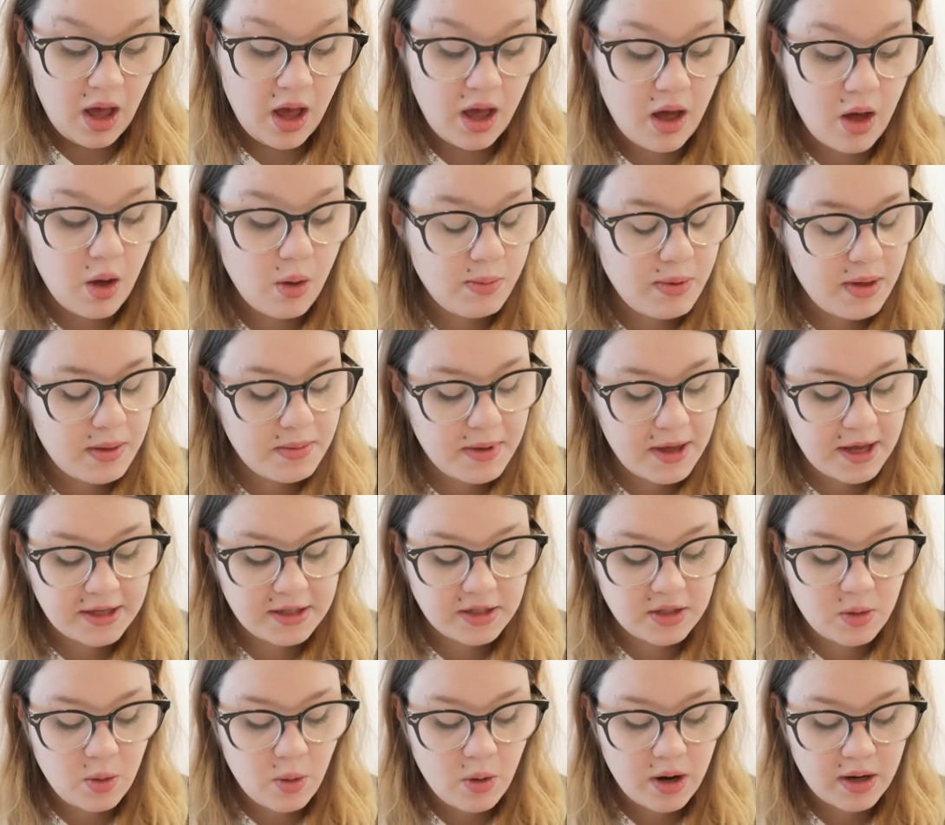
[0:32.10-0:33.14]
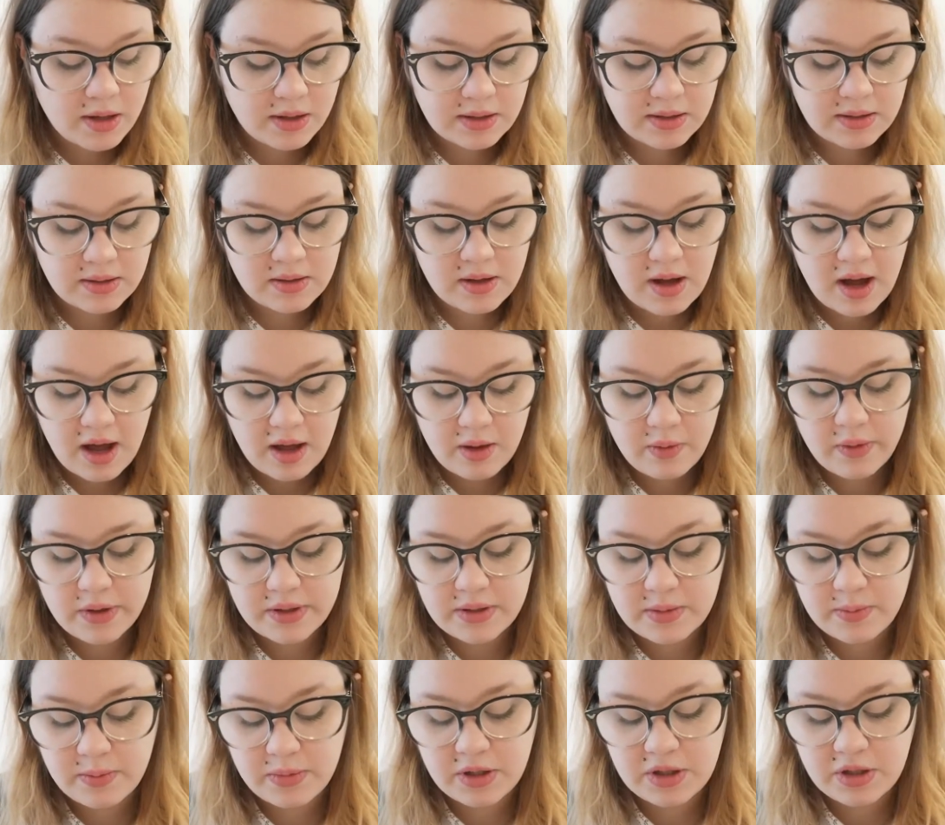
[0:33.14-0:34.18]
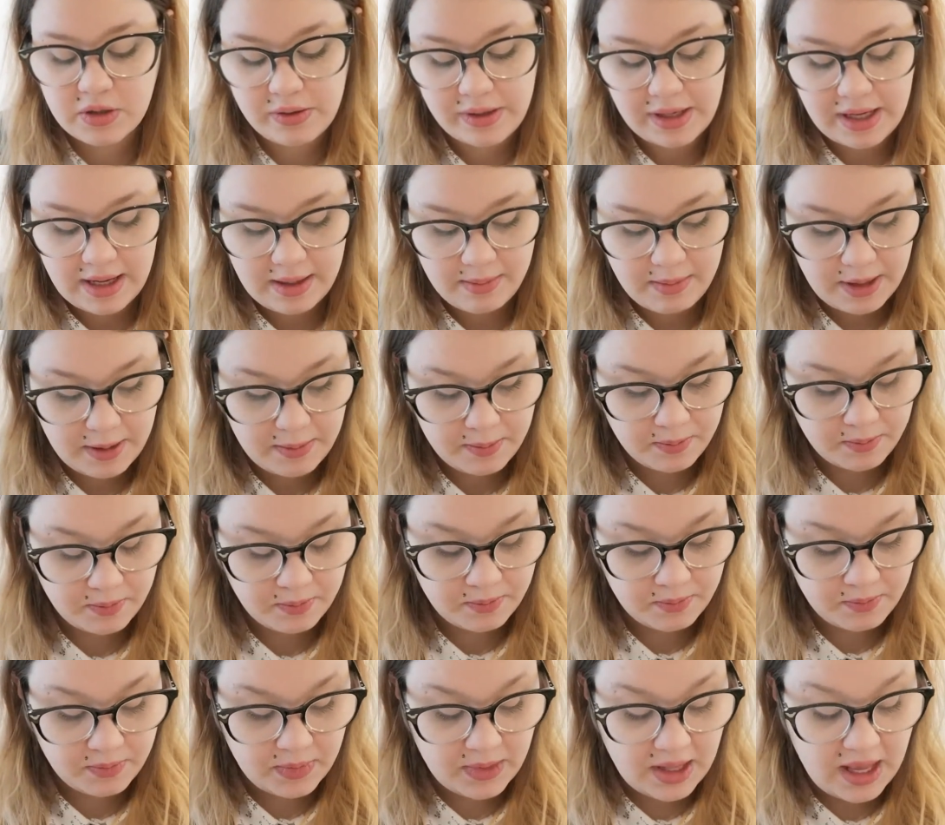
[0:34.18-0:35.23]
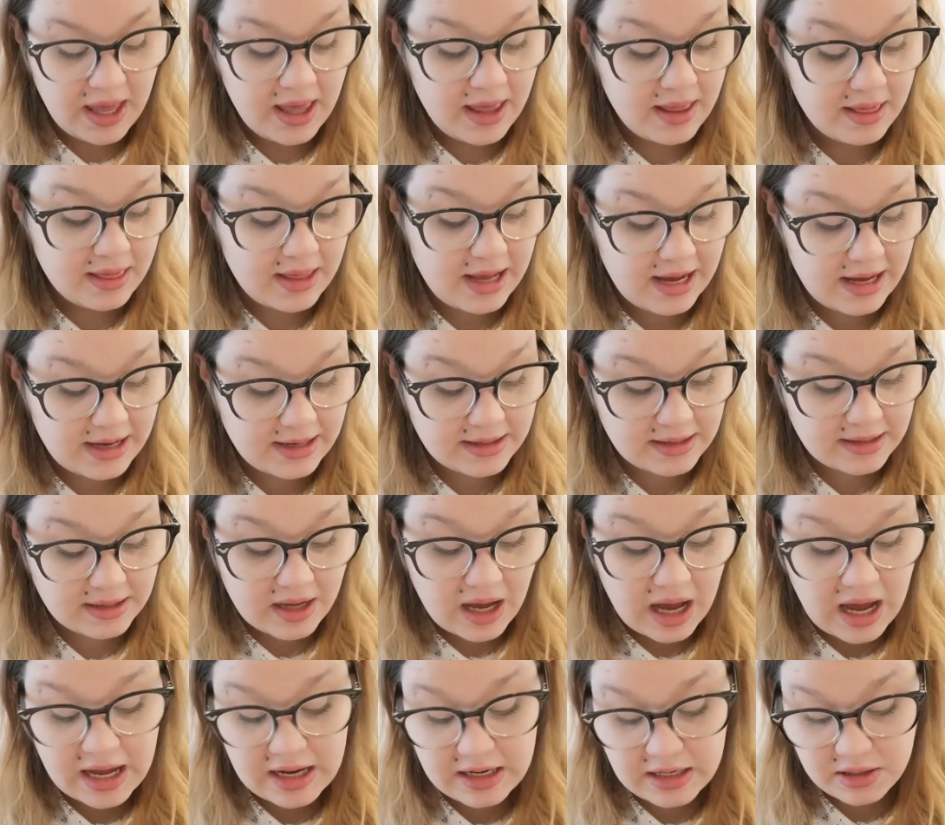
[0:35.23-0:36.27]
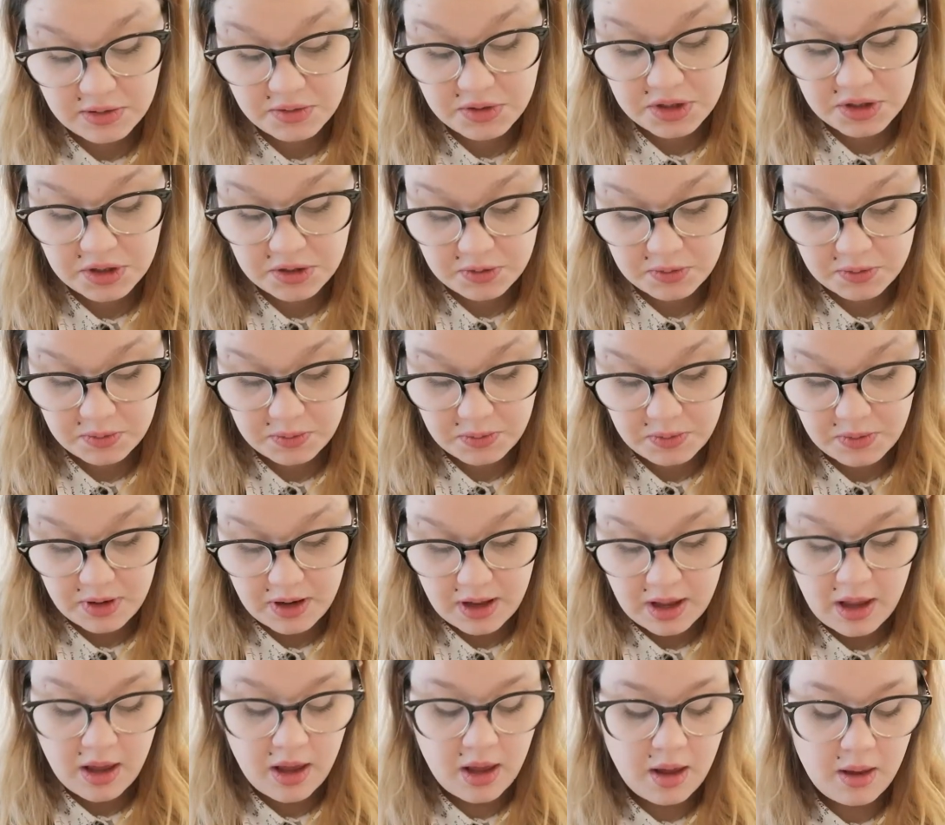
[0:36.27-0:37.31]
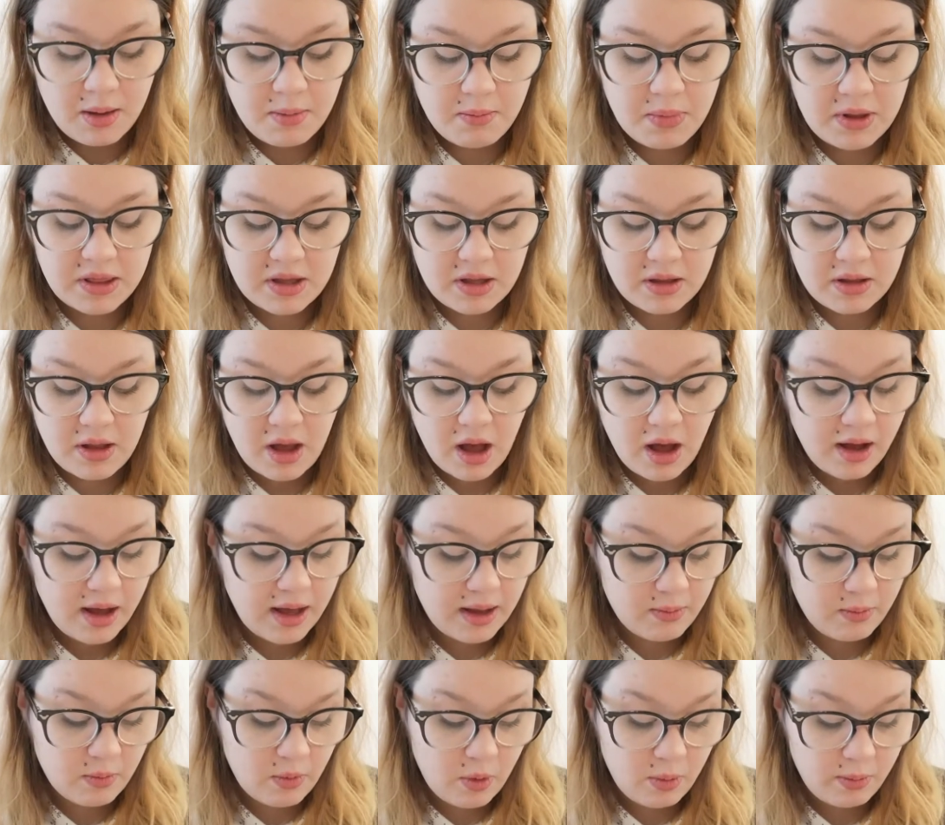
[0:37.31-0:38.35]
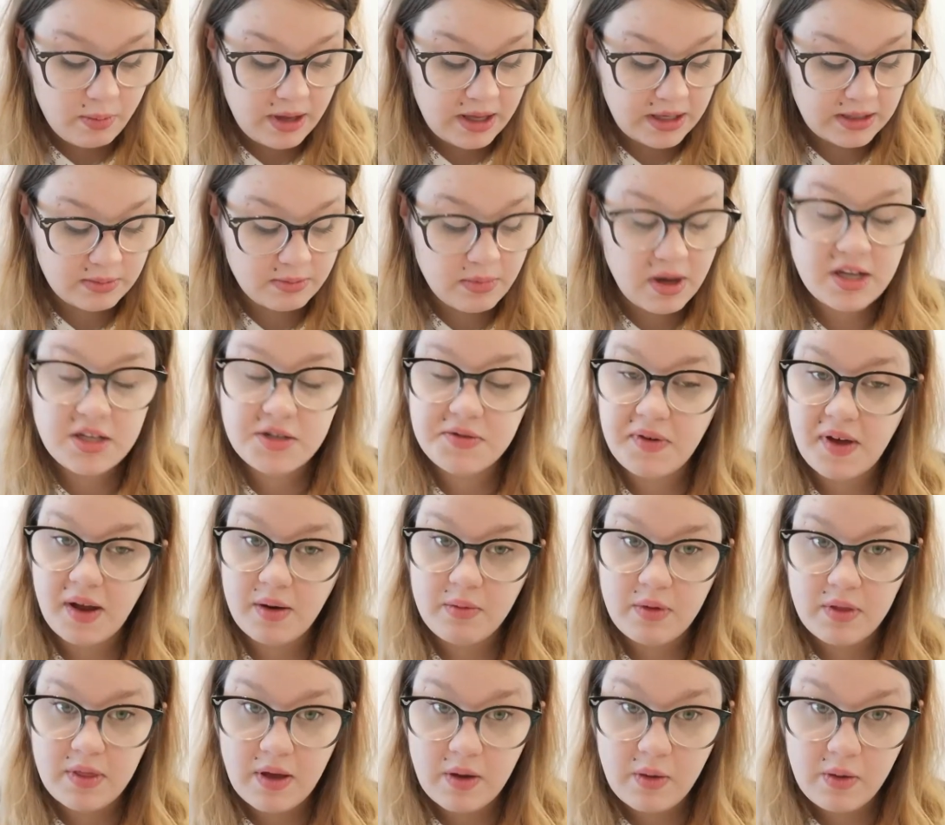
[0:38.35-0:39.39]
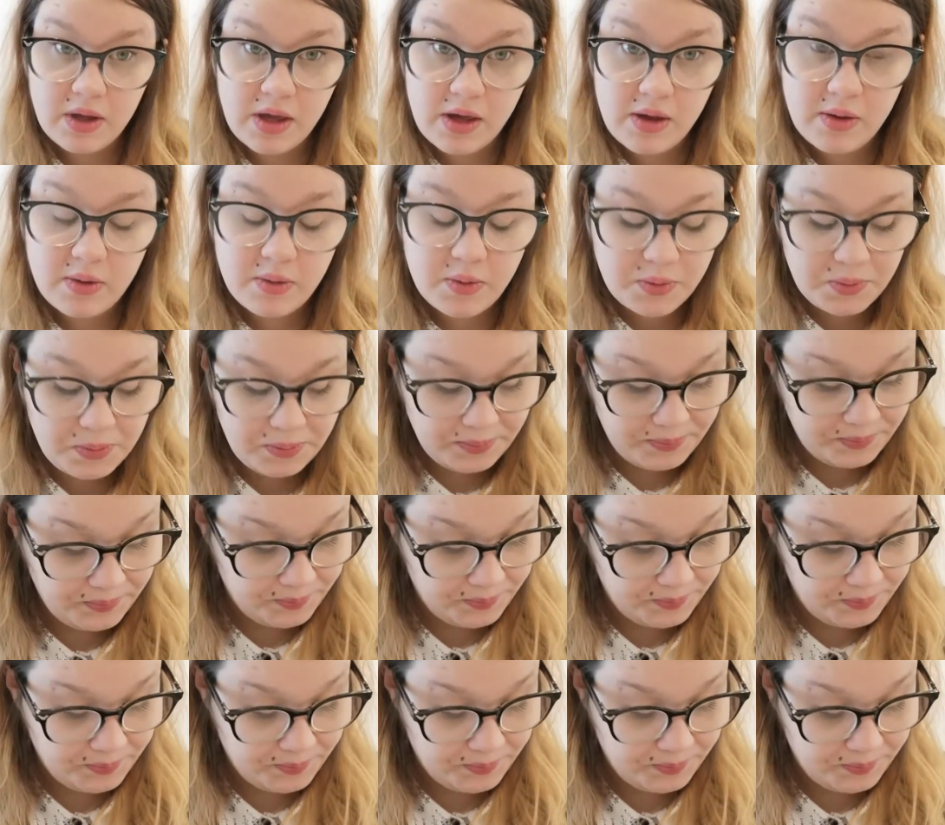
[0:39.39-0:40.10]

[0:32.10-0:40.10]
I hope you picks yours, Kyle whispered to Akimi. Thanks, I do too. But the lock-in won't be as much fun without you.